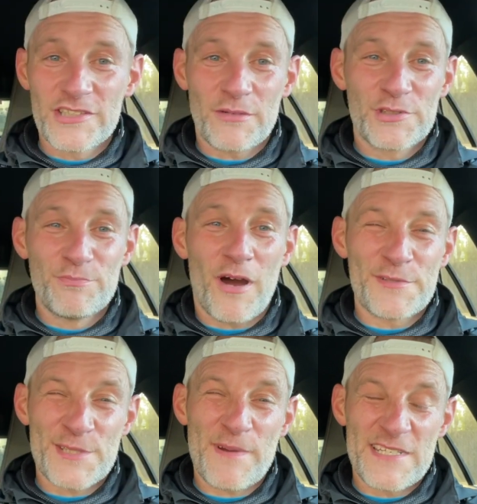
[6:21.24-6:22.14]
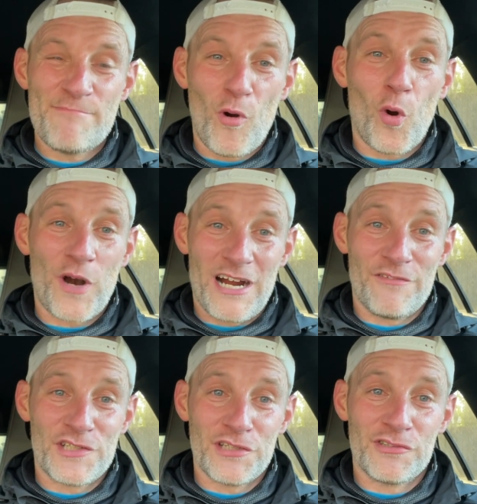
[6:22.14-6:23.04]
I was expecting more out of
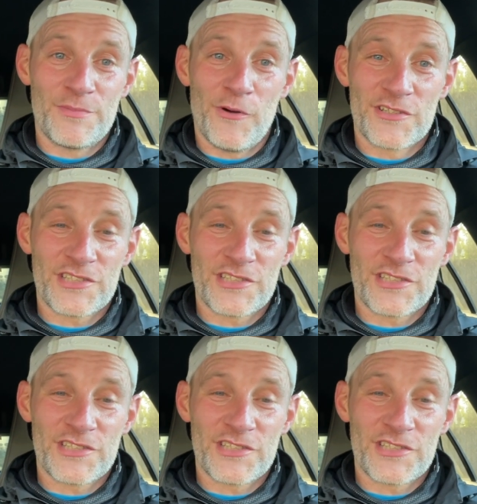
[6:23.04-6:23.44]
the shoes, to be honest.